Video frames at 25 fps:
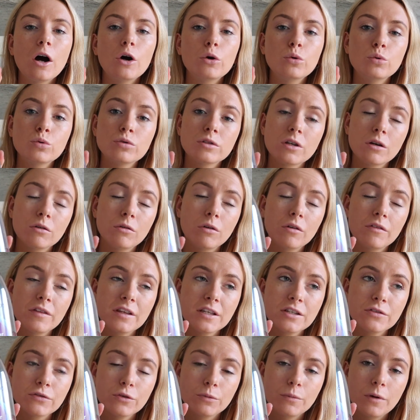I also got
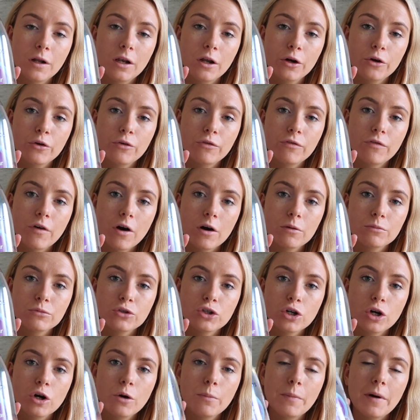this from my local farm
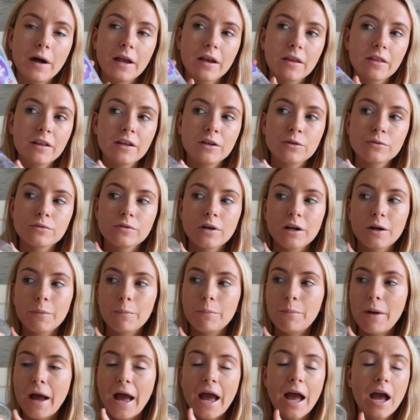shop, and I think it was like
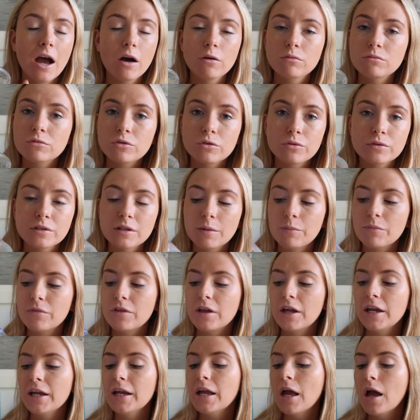£1 or
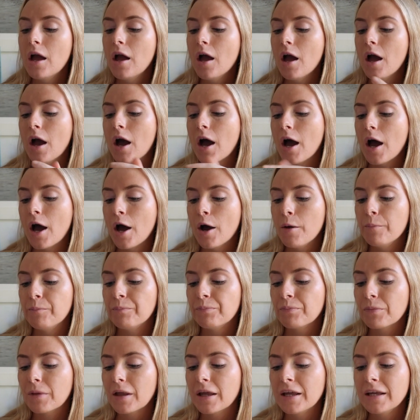something.
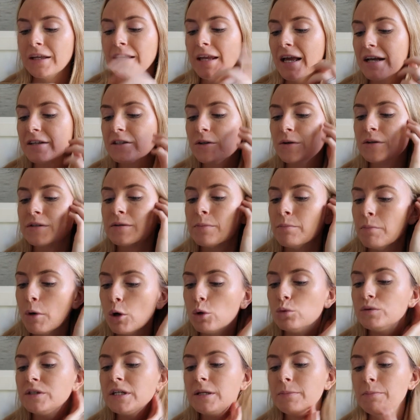Yeah, so it's a
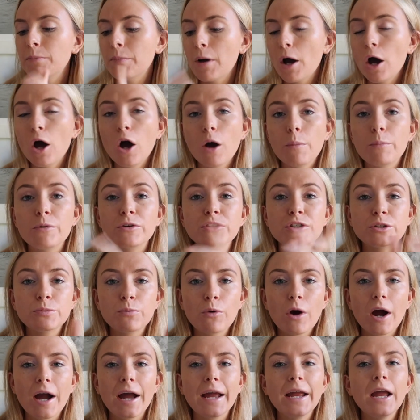multi-purpose
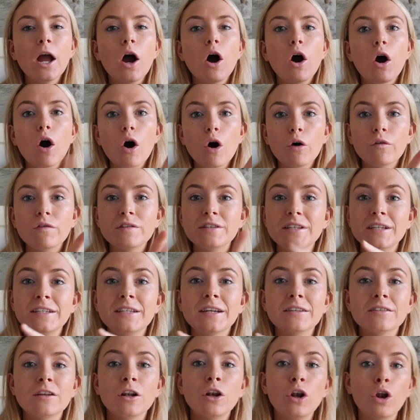spray. Obviously it
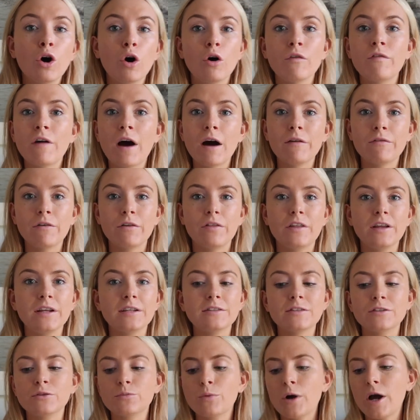does a lot of other
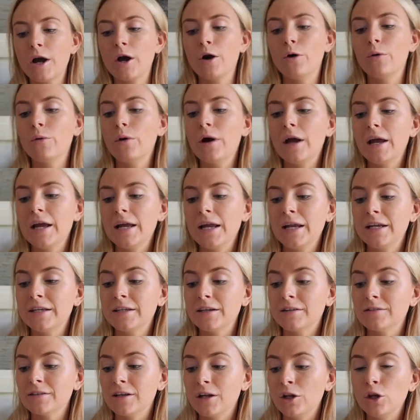things as well. It
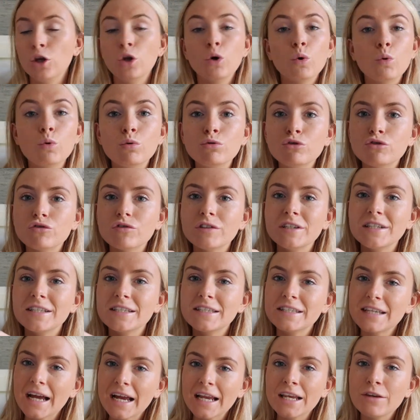does laundry
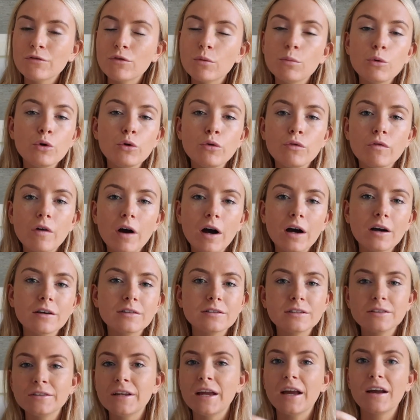stain remover,
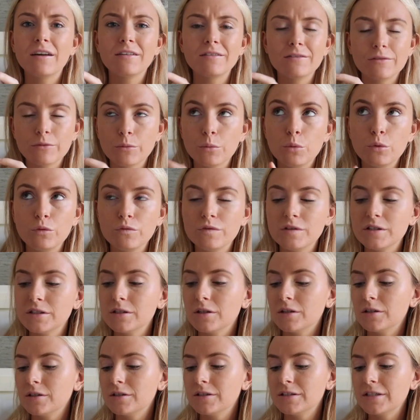so yeah, removes
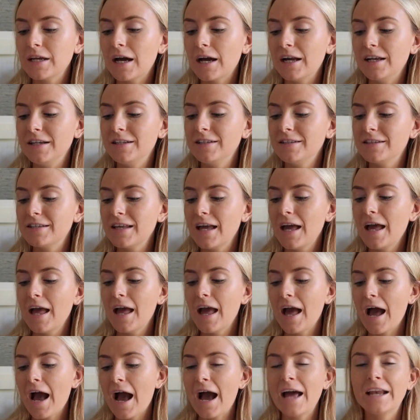stains,
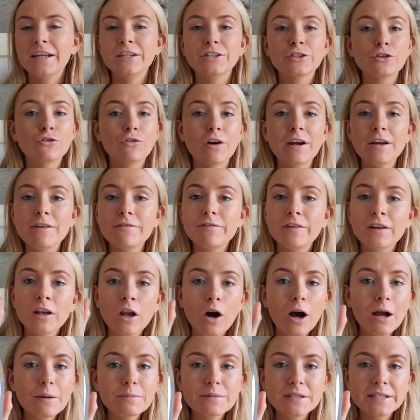and it's great for
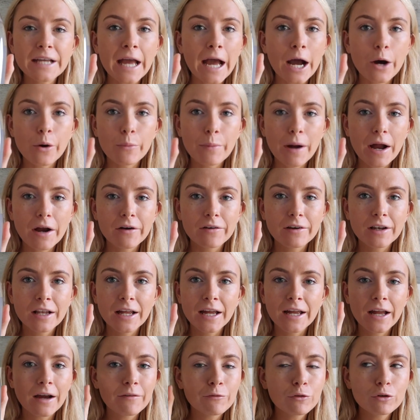lime scale
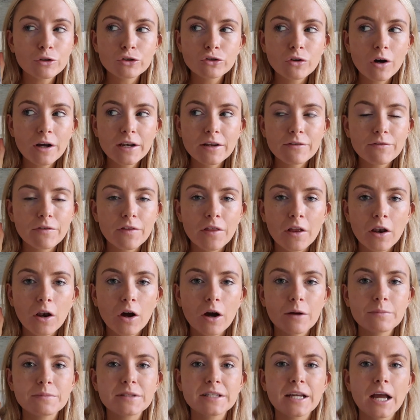apparently. I've not tried it for the
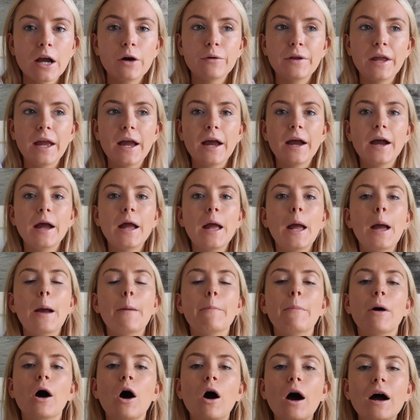lime scale yet,
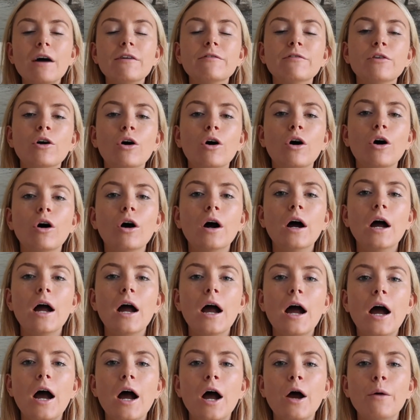but I've got,
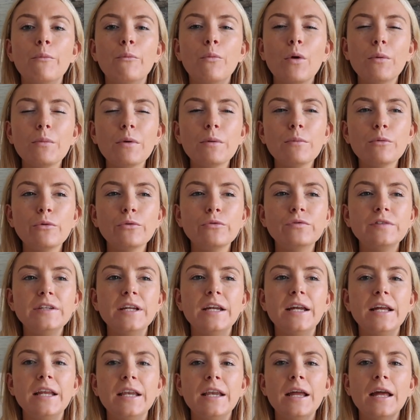when we moved
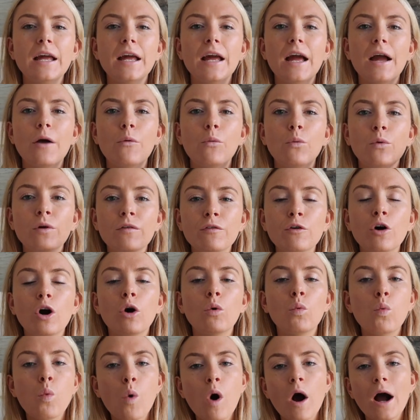in, we've
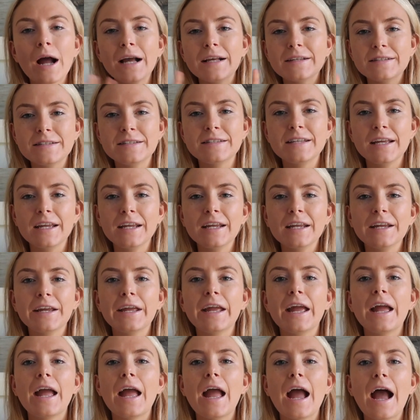got a white sink